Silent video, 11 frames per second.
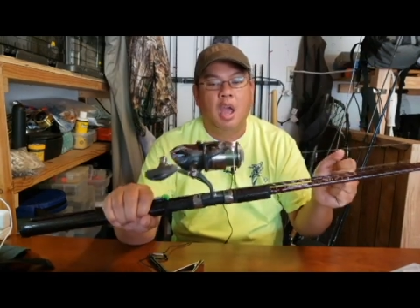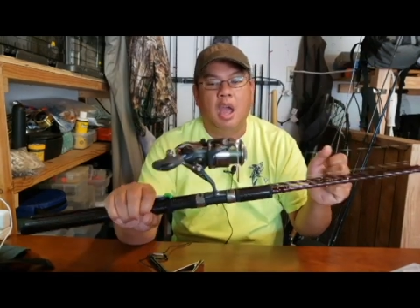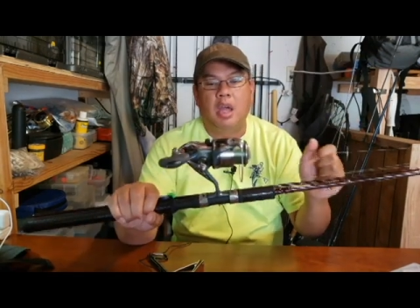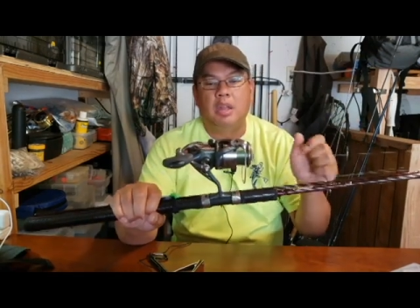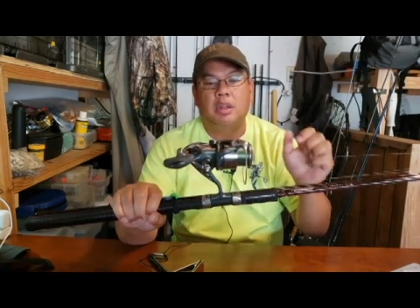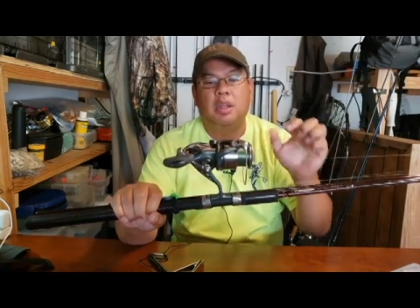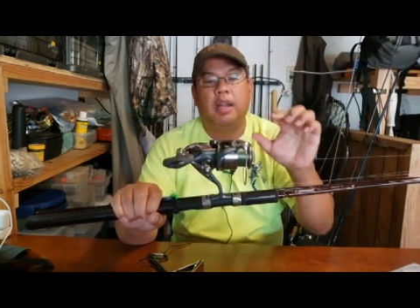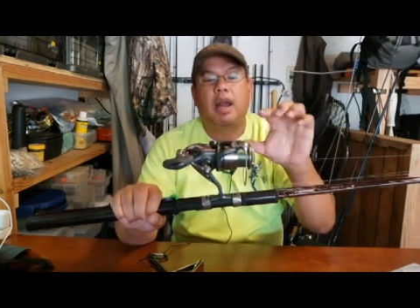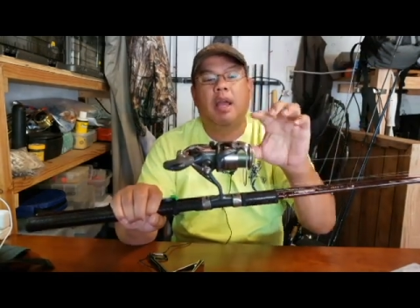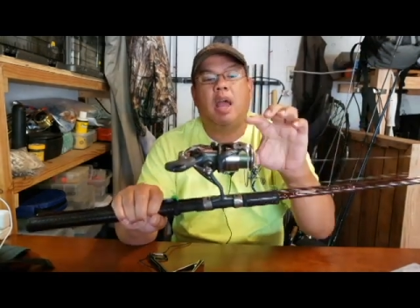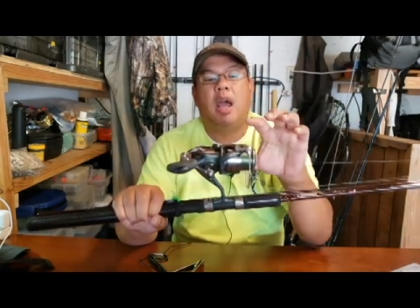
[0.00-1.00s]
And then
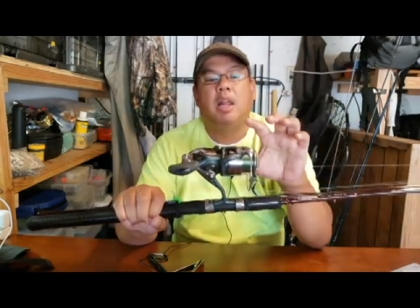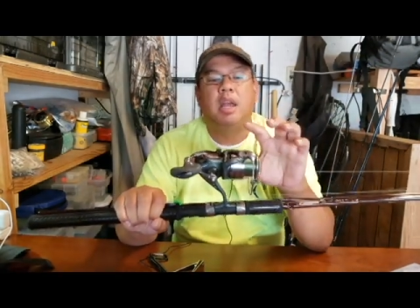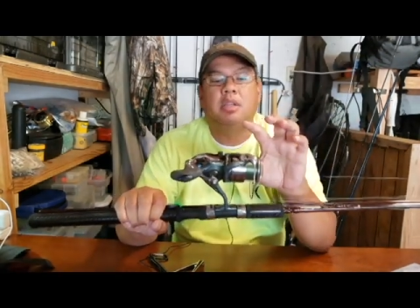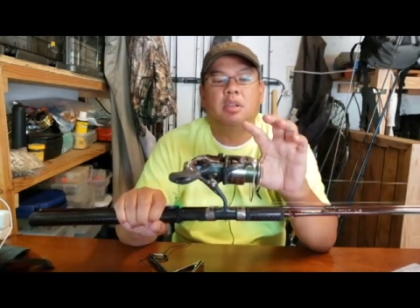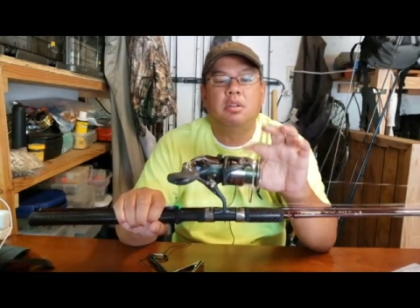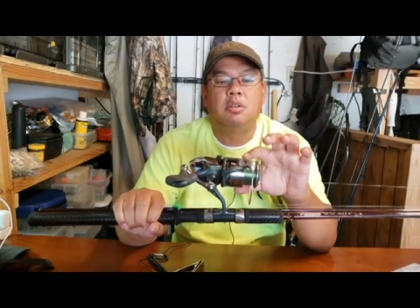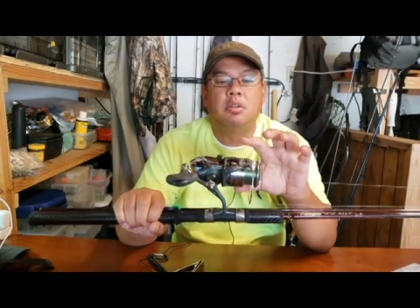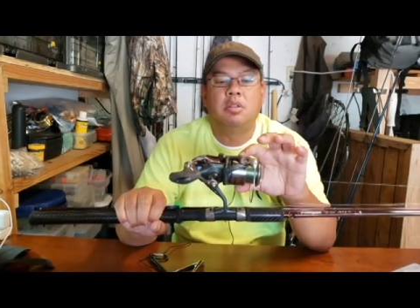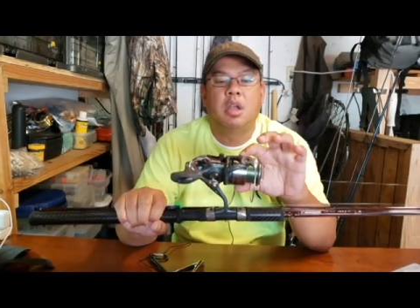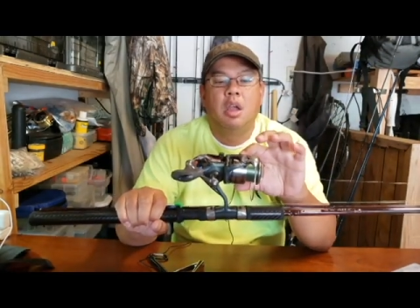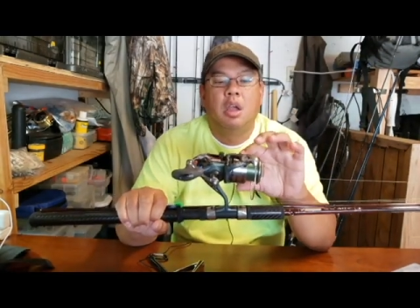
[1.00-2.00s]
I like to use
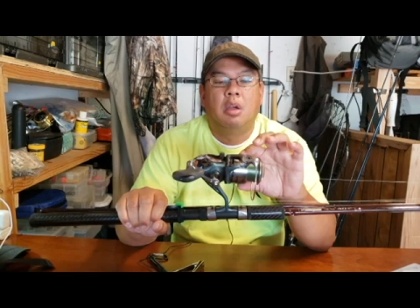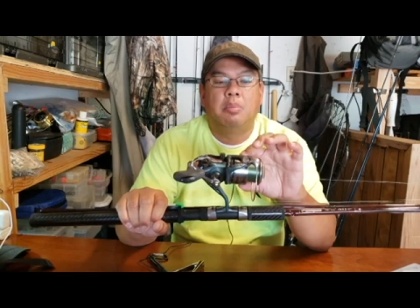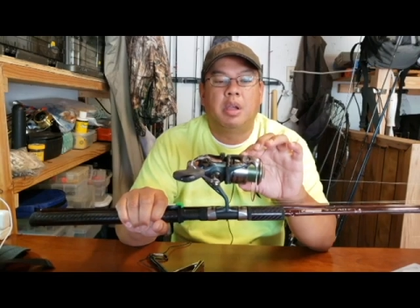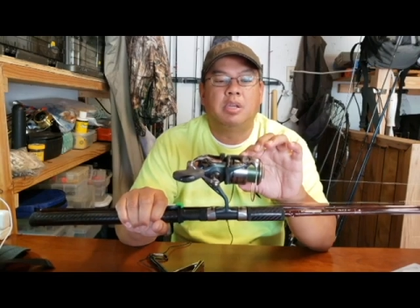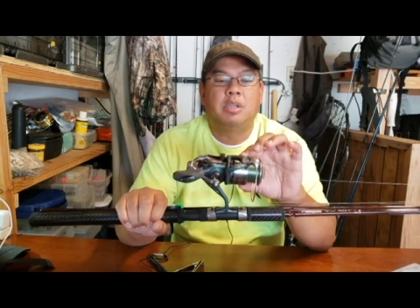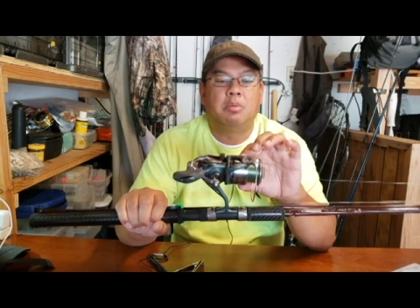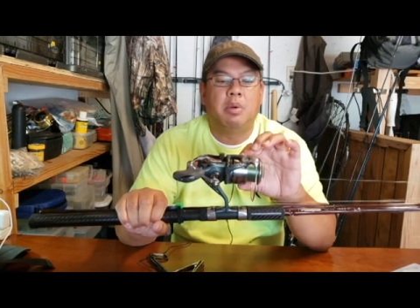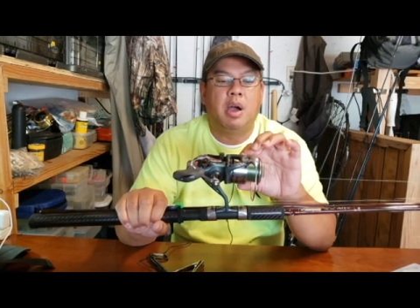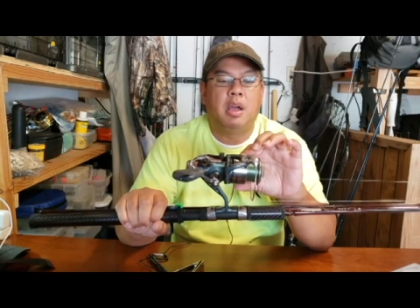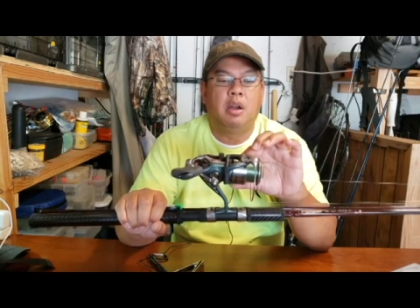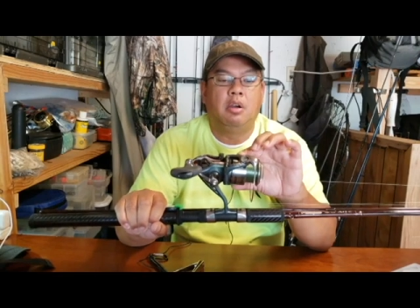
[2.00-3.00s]
my
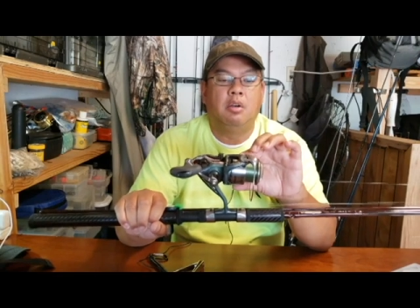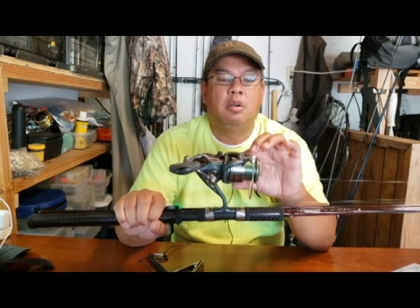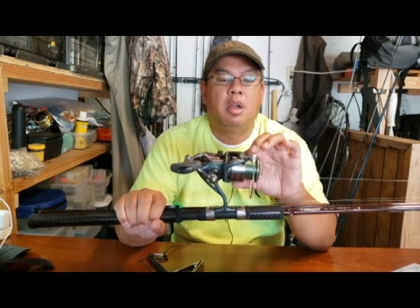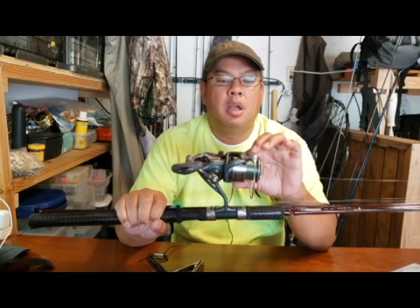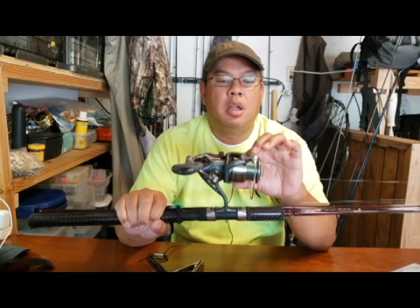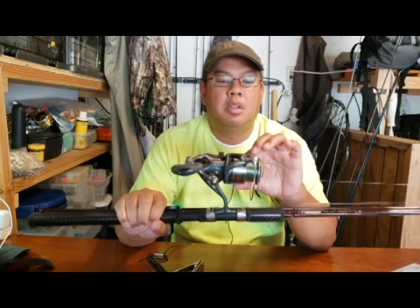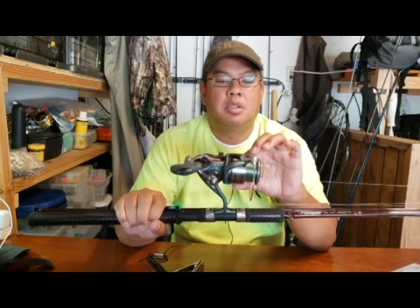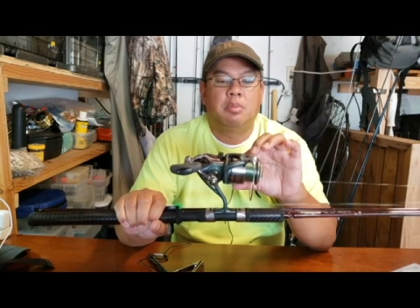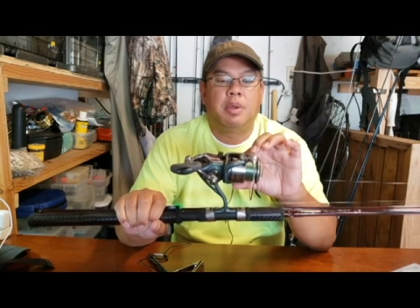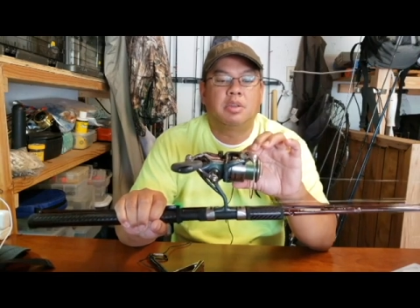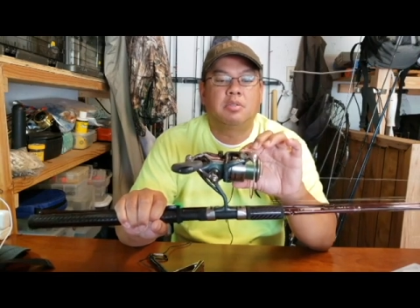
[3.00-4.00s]
Shimano
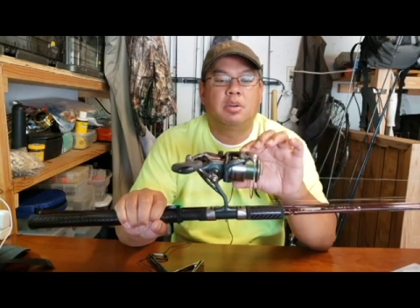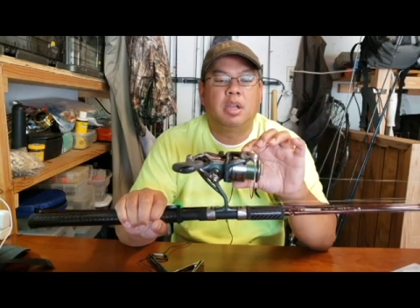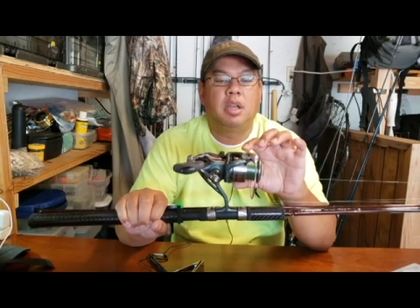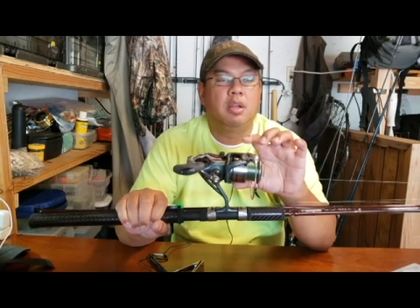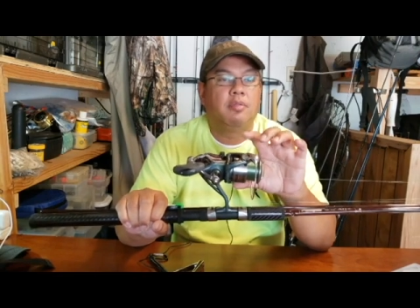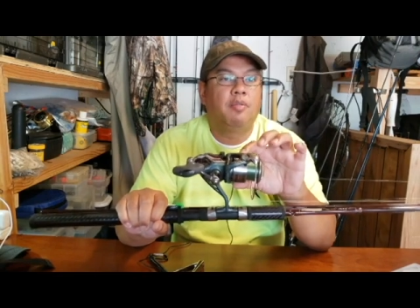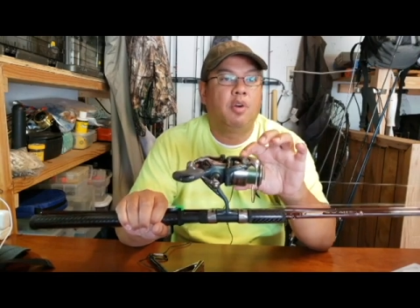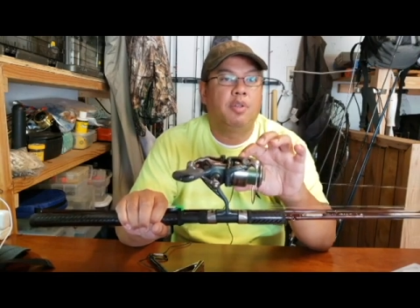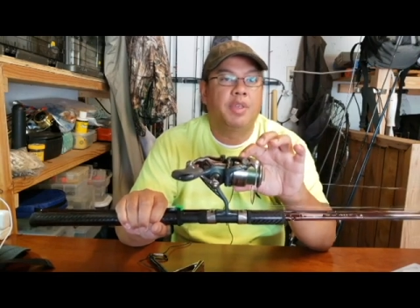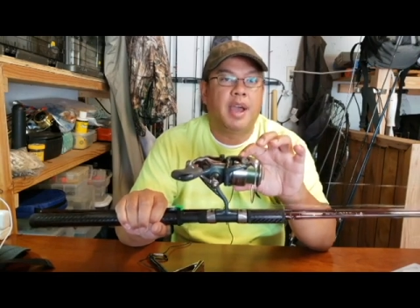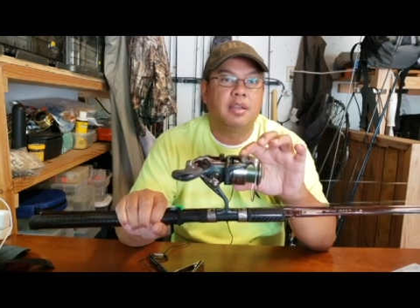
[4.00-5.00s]
Symmetry
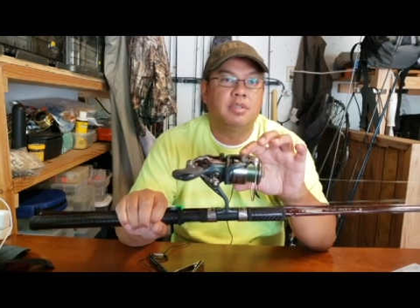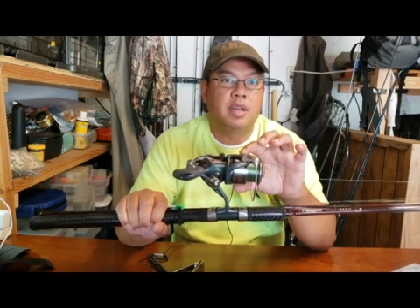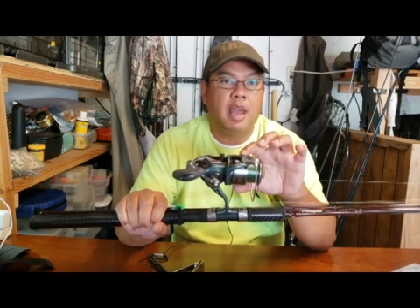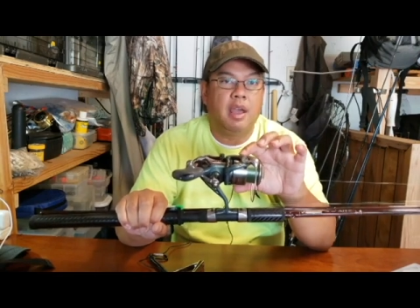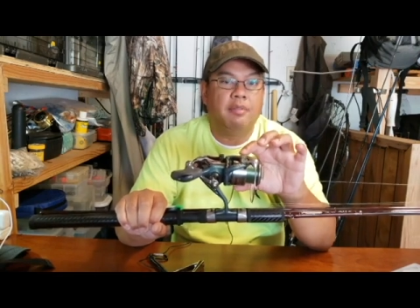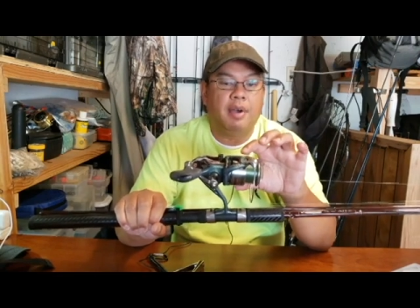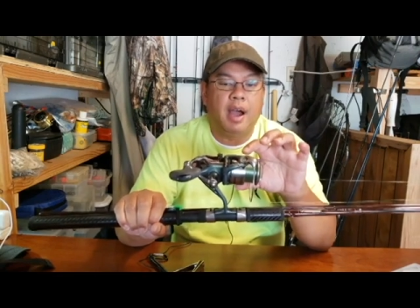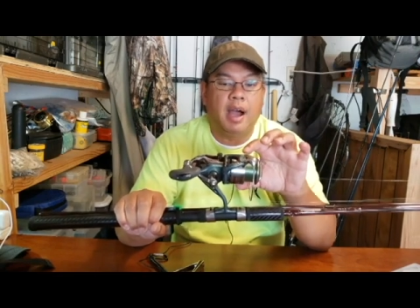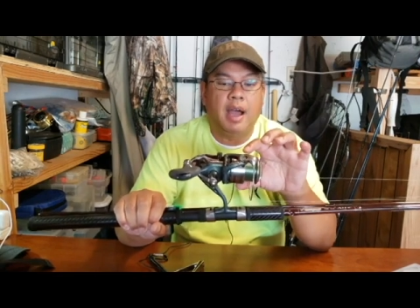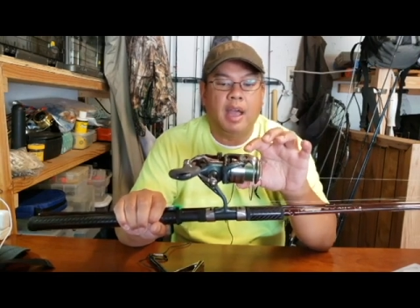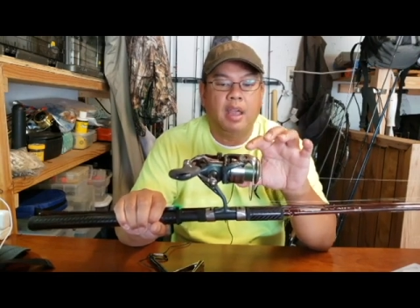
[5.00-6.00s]
4000
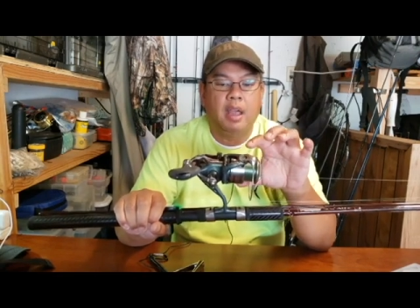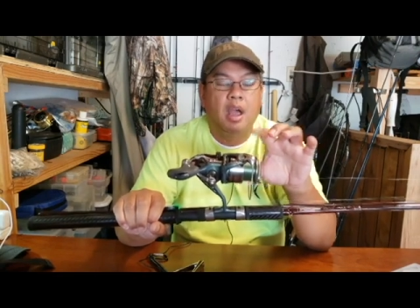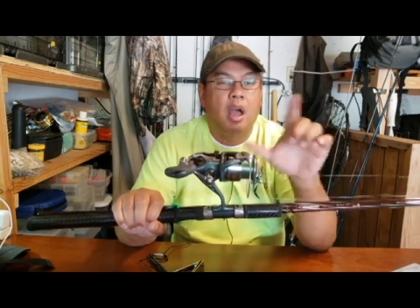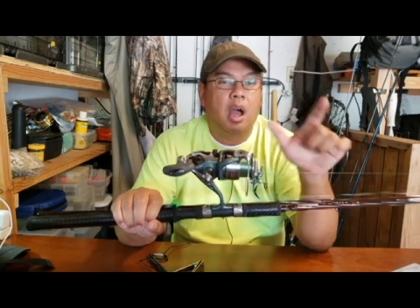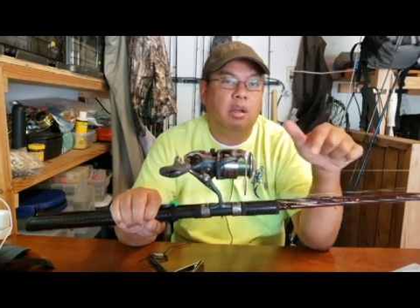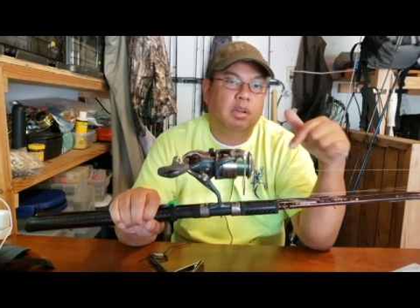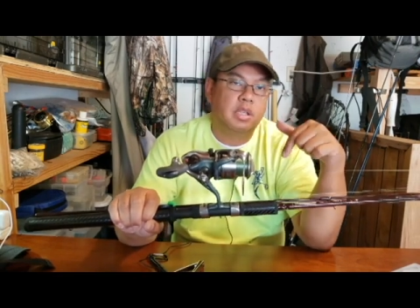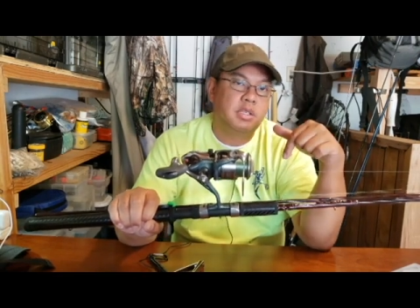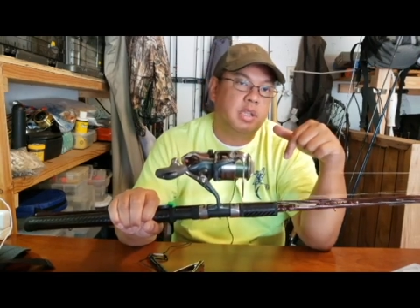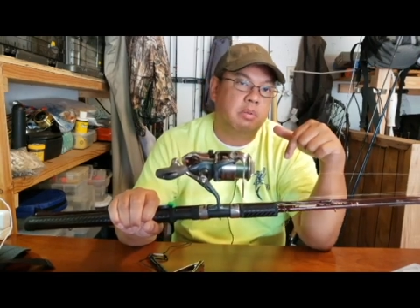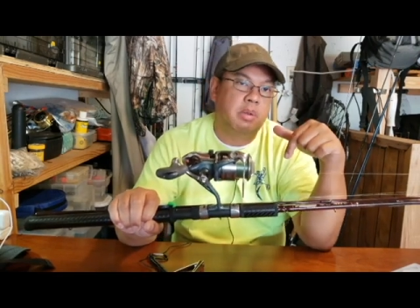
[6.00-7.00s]
Fi. I'll
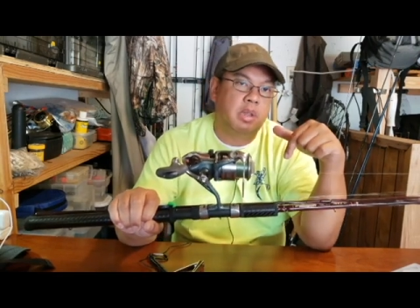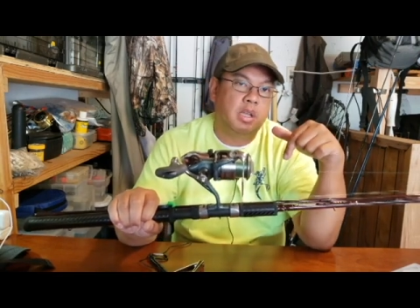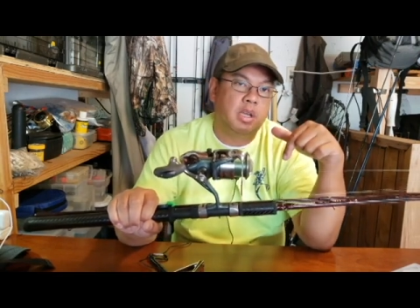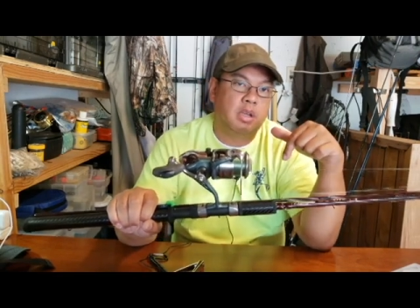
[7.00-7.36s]
list them in the